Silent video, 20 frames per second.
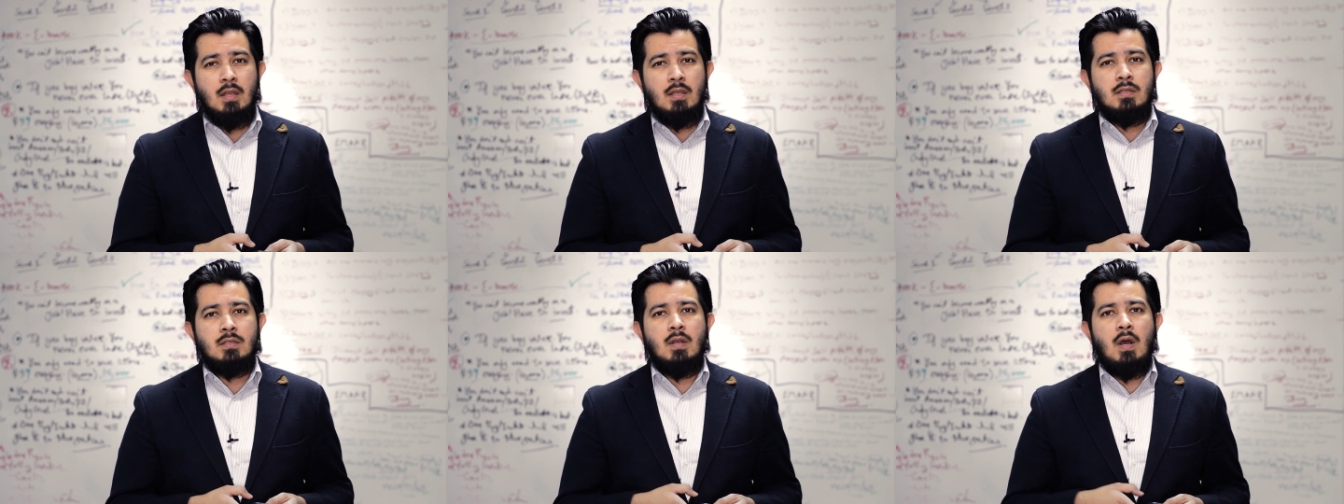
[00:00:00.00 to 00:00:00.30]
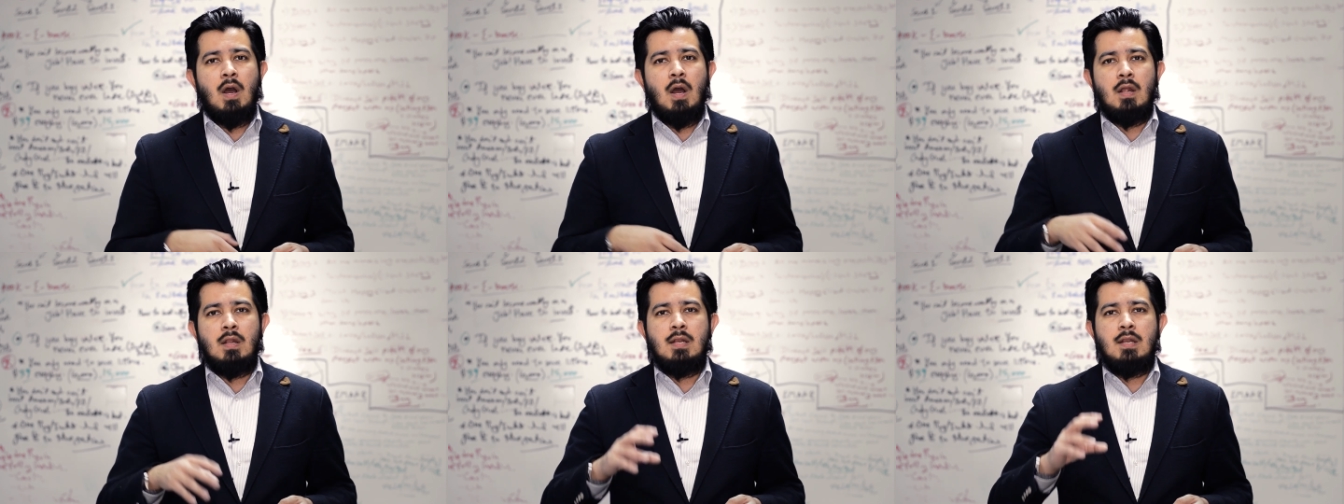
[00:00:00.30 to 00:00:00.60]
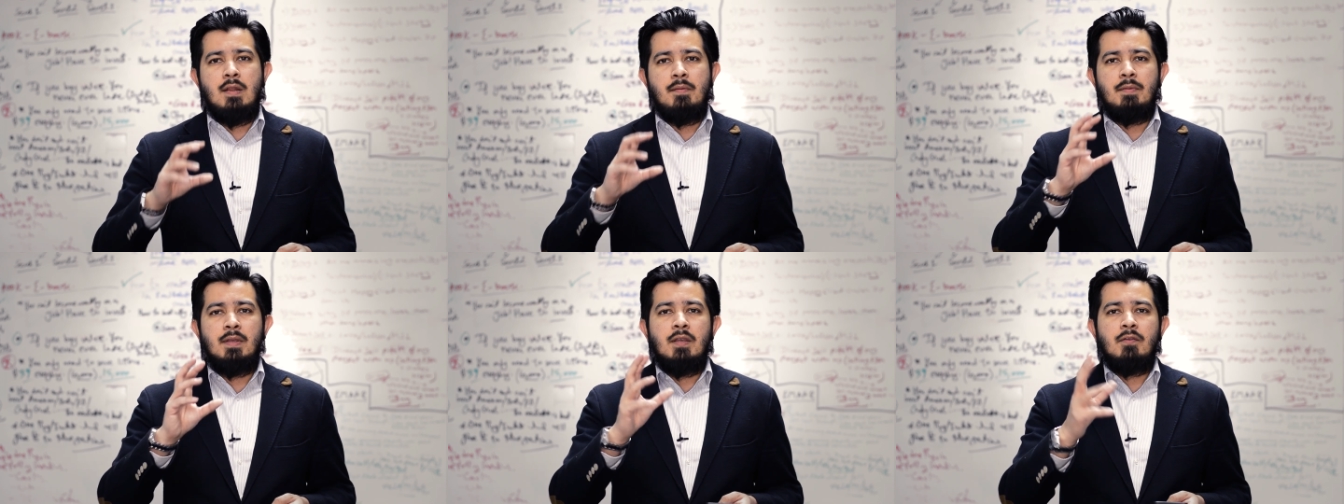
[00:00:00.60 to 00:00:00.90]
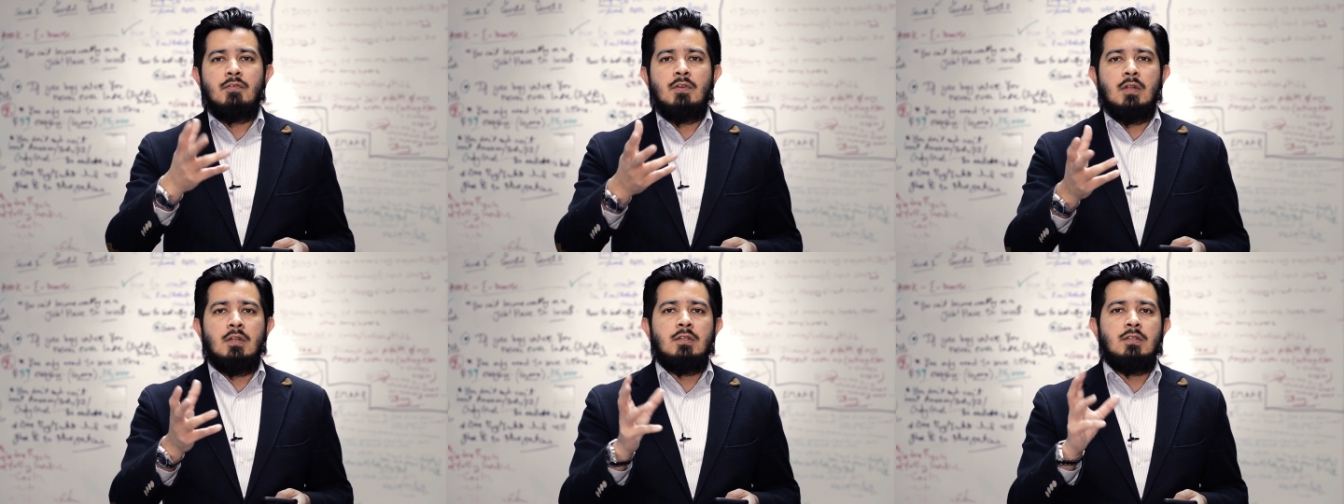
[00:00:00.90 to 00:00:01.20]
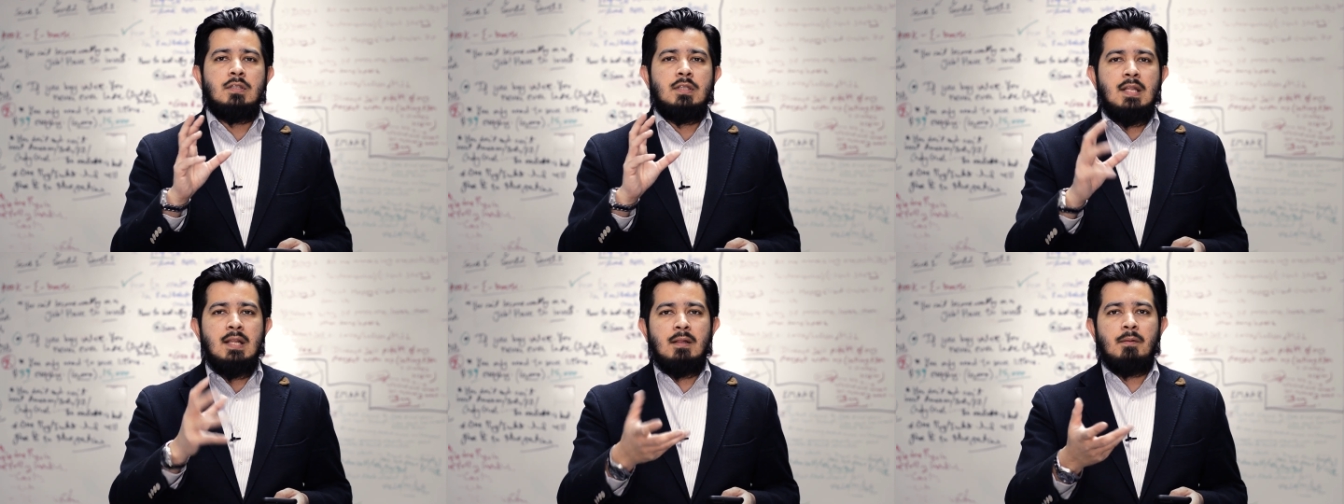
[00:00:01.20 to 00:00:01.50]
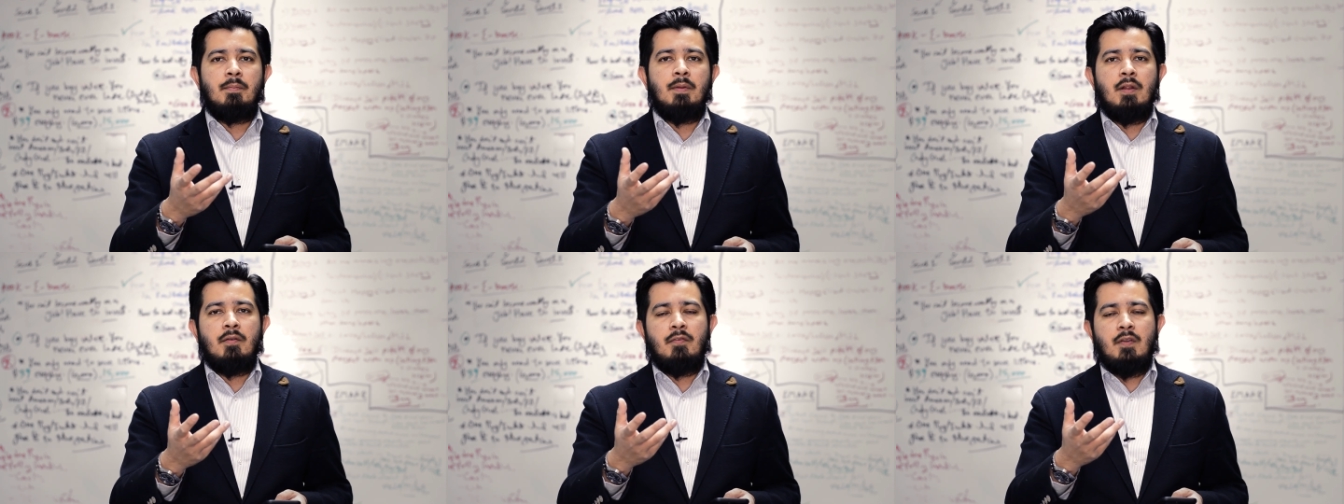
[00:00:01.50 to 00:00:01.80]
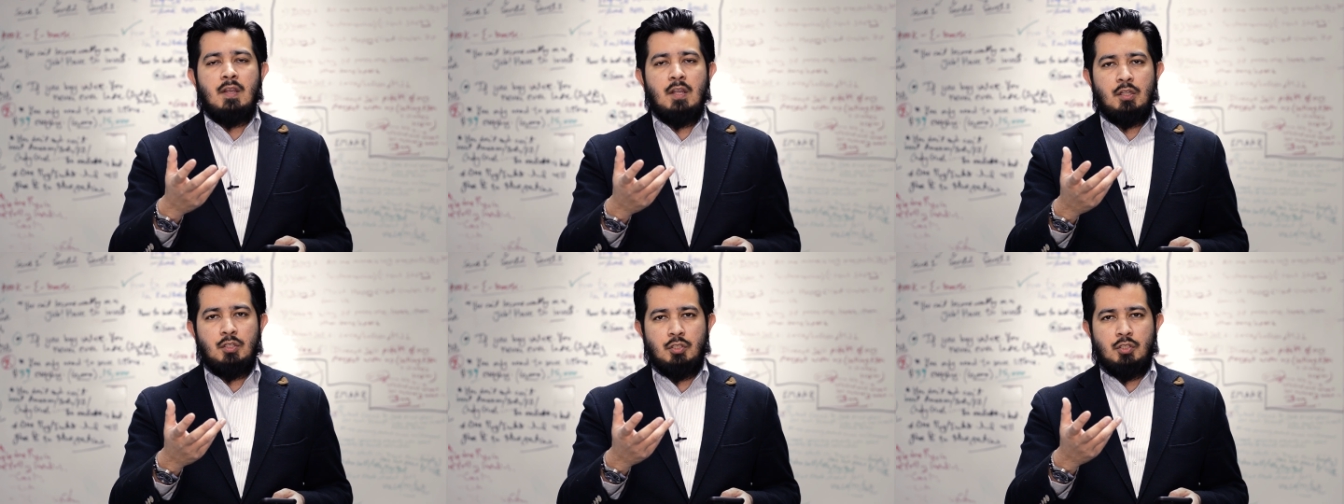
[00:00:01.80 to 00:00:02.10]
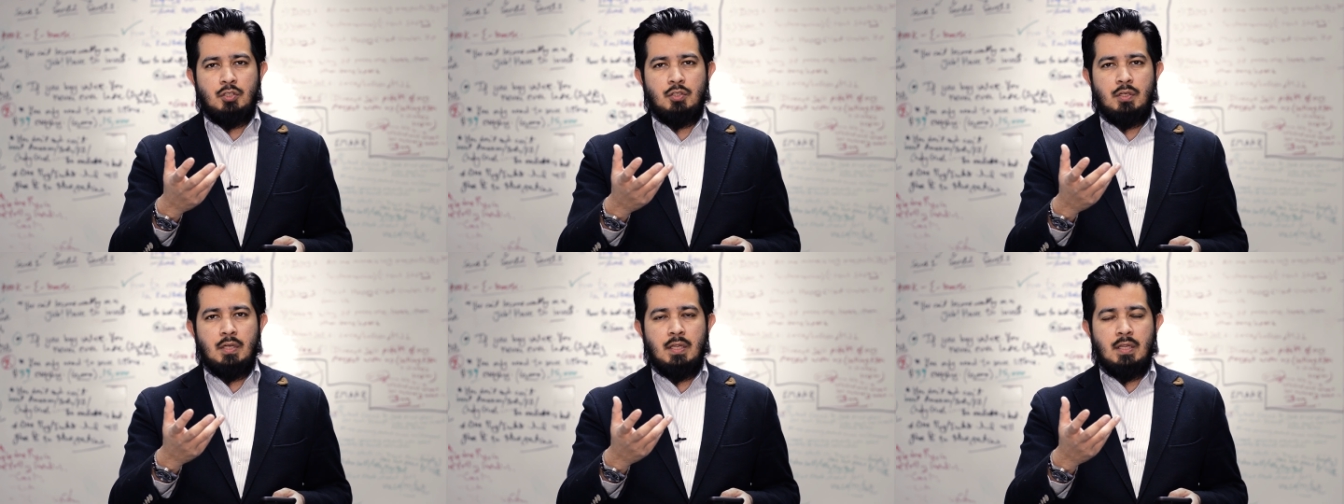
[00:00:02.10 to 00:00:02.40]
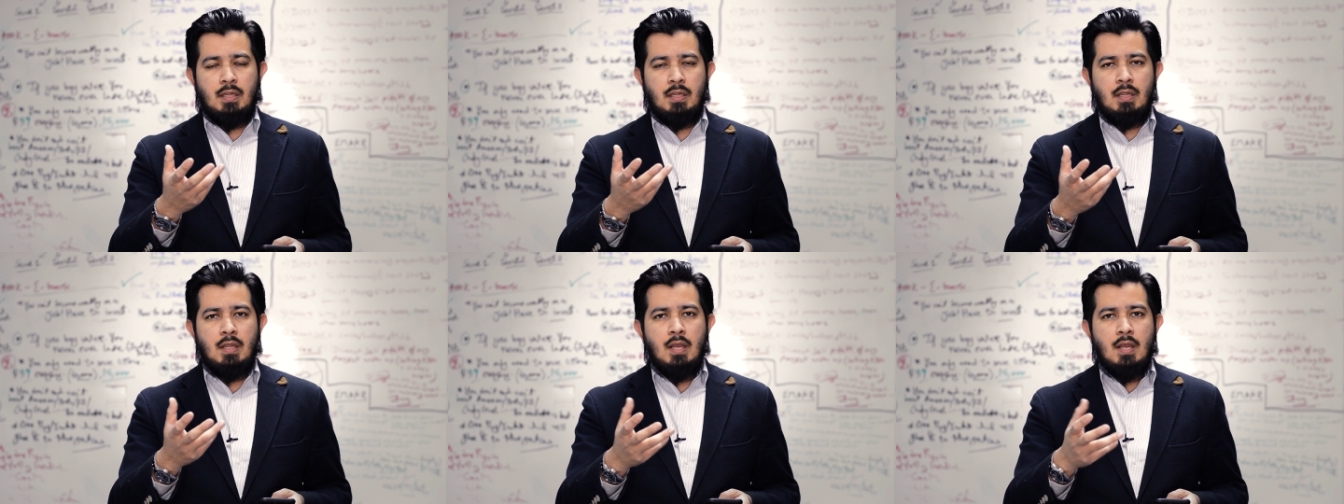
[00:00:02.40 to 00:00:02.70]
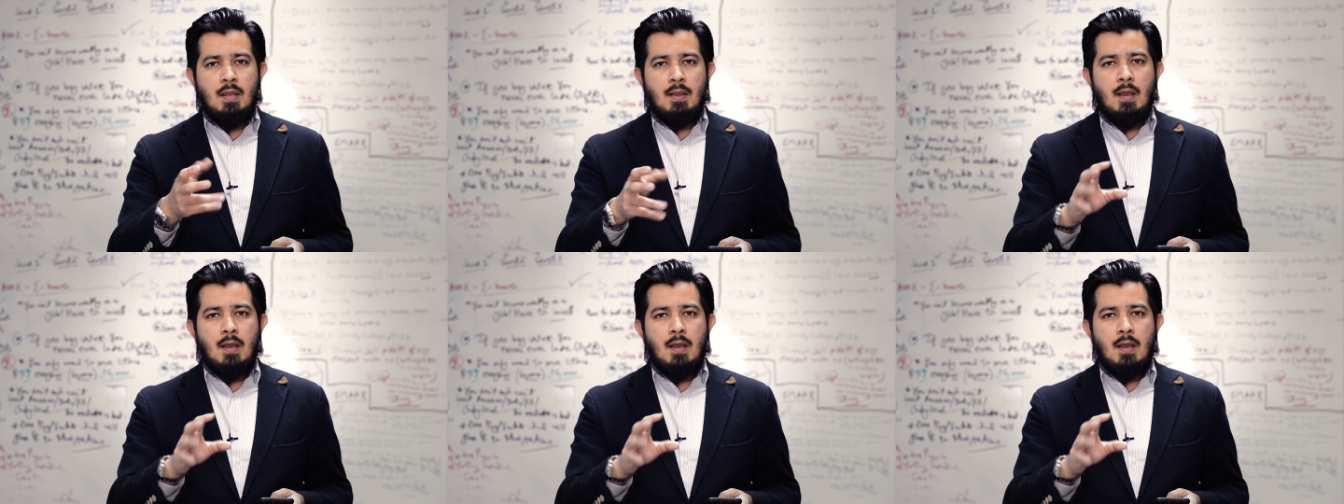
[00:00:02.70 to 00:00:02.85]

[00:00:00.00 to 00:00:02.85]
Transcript: so let me give you a little bit of a history